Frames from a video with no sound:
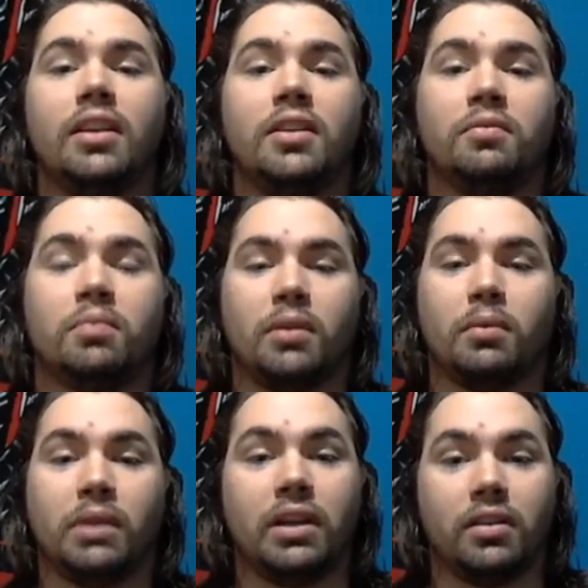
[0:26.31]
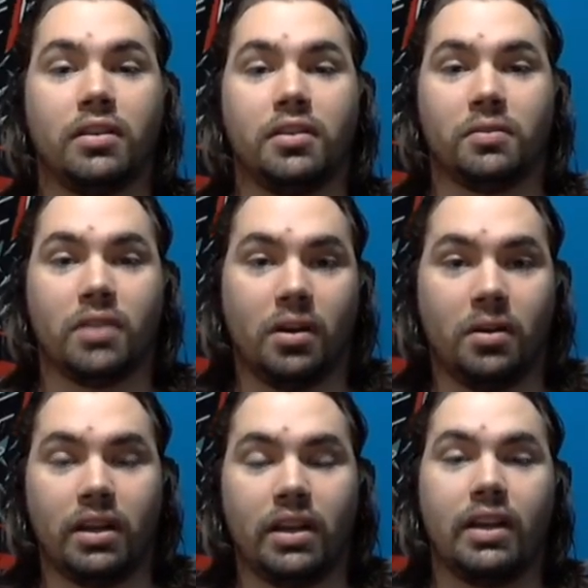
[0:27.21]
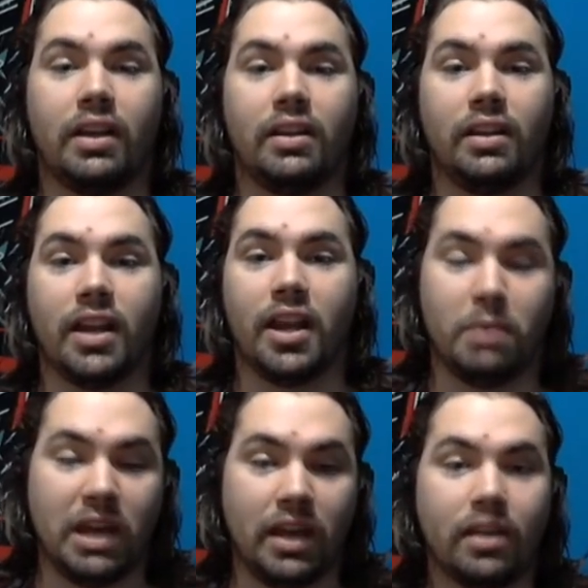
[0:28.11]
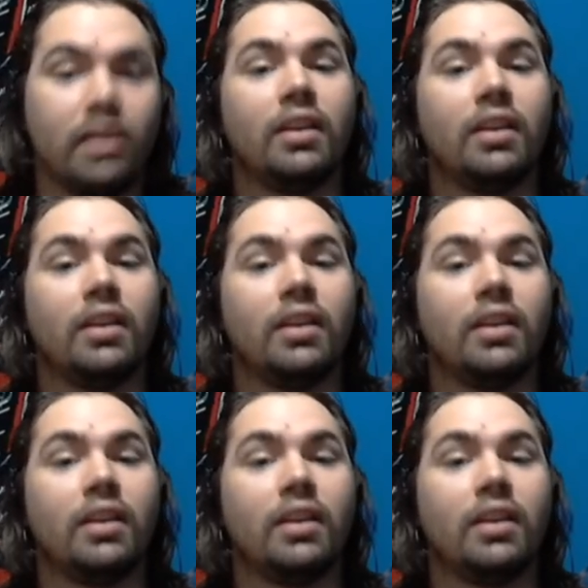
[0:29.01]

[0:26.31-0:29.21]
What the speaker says: You've probably heard Yaron and Amy